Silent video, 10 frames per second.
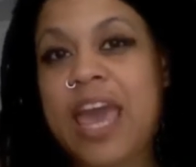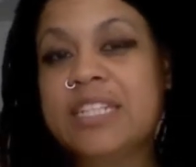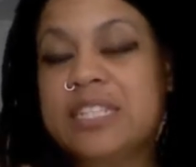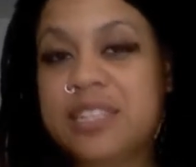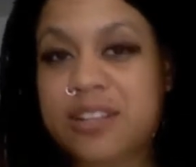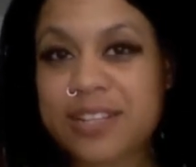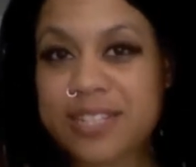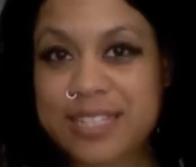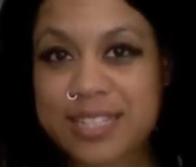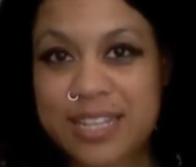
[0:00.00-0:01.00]
And
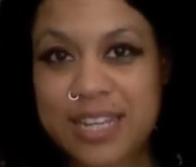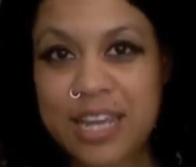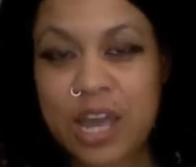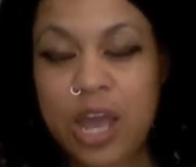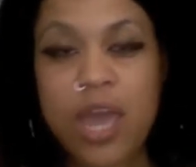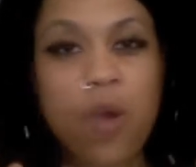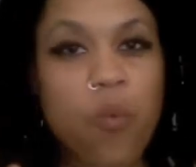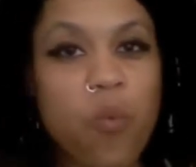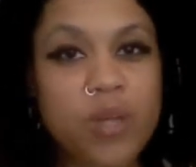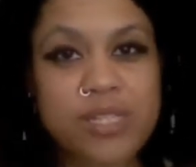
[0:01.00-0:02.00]
seriously,
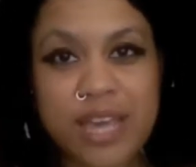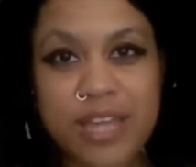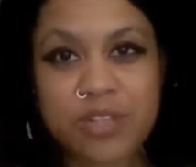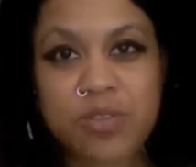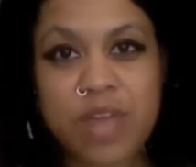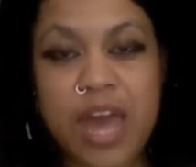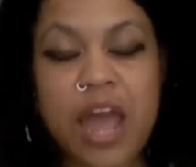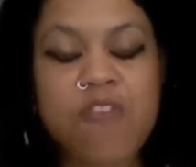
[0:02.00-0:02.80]
once I do that,